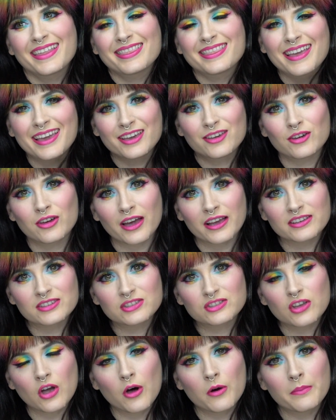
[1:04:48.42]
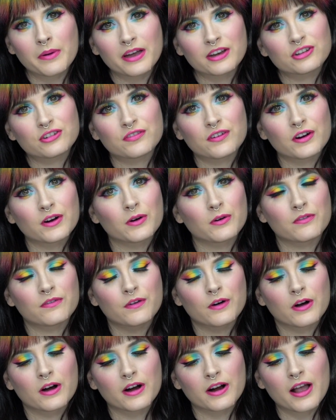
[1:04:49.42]
thank you guys so much for
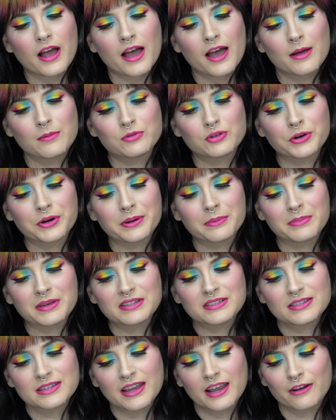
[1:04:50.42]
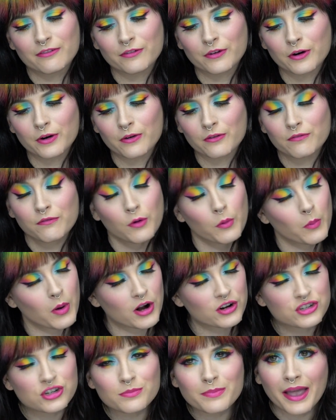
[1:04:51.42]
joining me today for
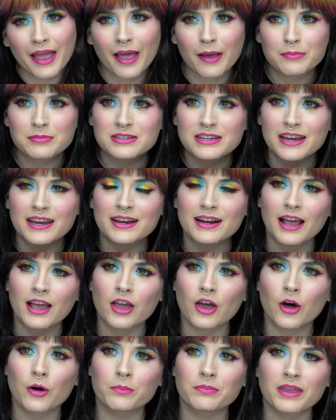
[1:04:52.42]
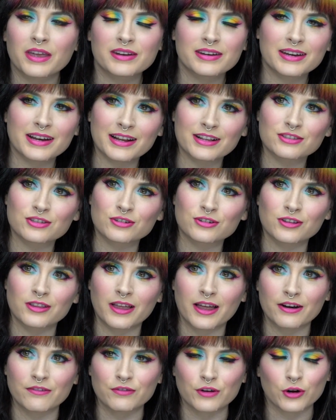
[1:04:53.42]
watching my update. I hope that it answered a
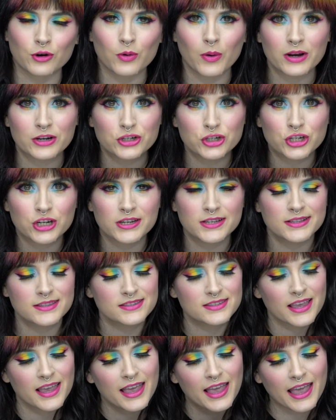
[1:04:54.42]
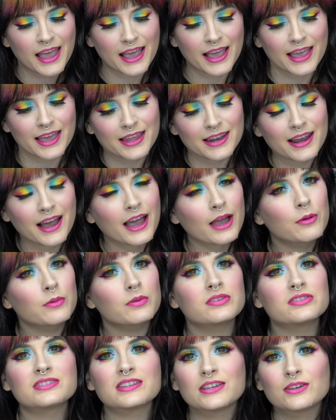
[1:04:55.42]
lot of your questions, and I
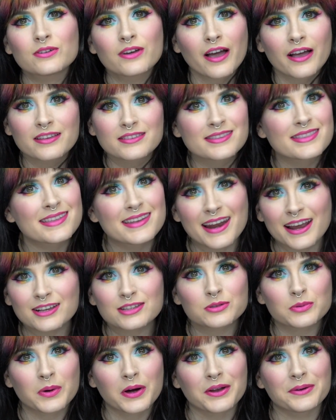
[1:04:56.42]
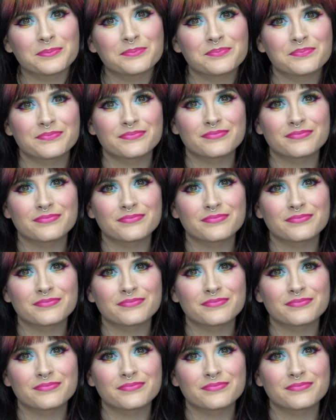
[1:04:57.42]
will see you guys in the next one.